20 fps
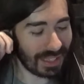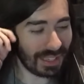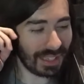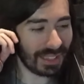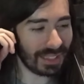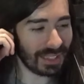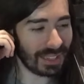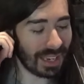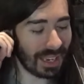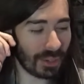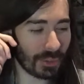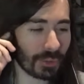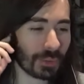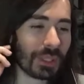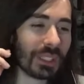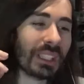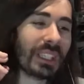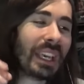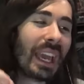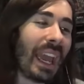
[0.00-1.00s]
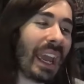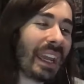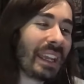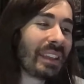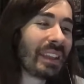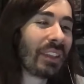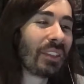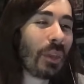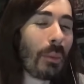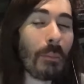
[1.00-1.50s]
And I really hate
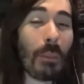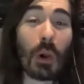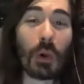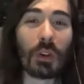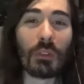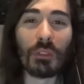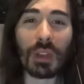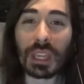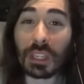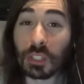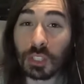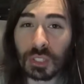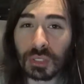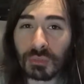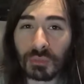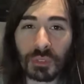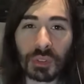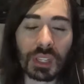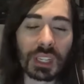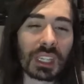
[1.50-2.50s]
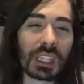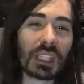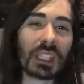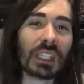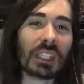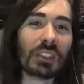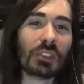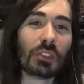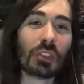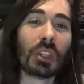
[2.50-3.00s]
that the motivation for the
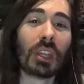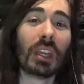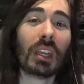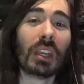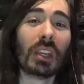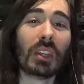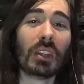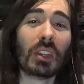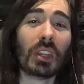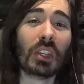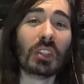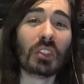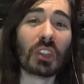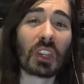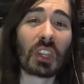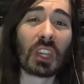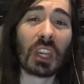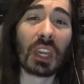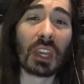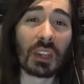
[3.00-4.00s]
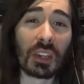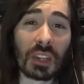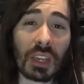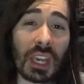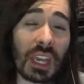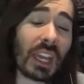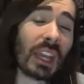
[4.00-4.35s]
killings is a kink.